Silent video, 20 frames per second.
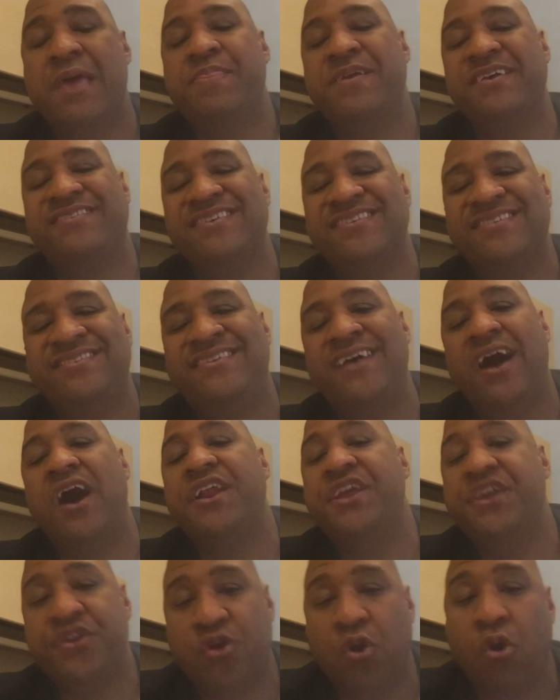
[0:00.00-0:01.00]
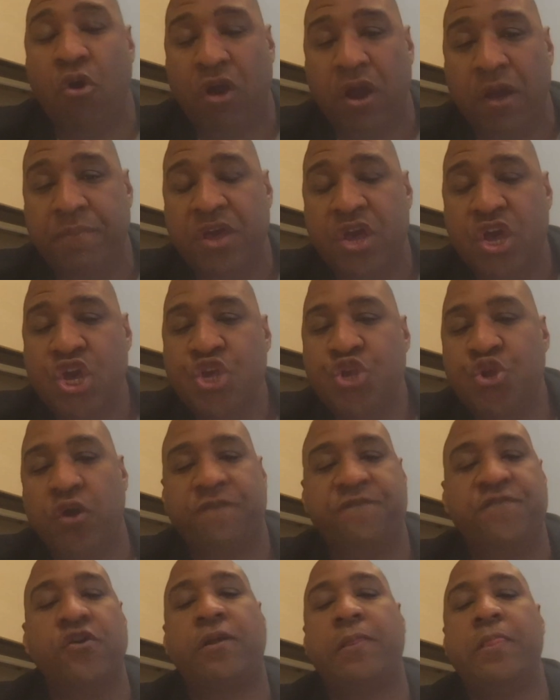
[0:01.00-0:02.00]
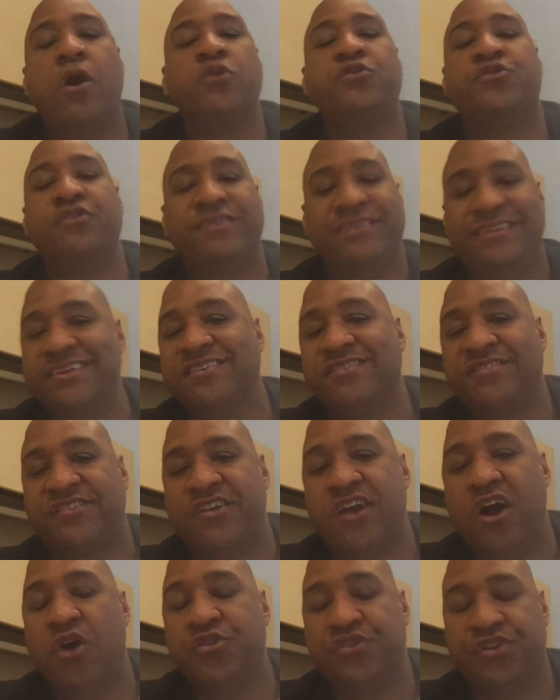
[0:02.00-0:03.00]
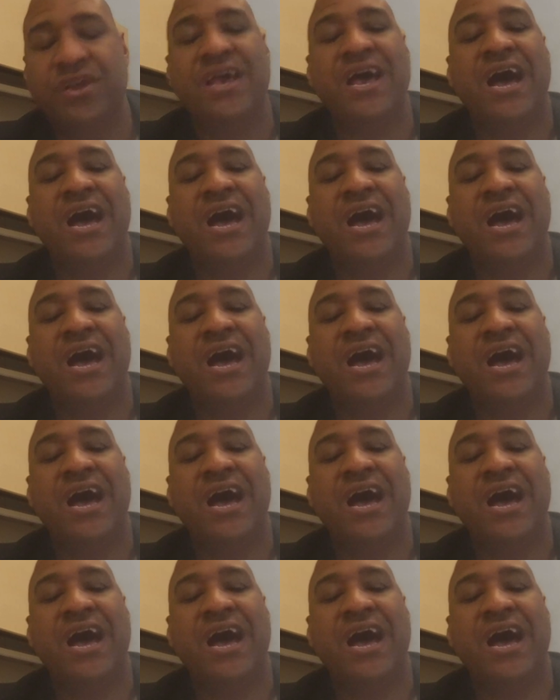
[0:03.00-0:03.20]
This is Donnie Corum, your foreclosure deals coach.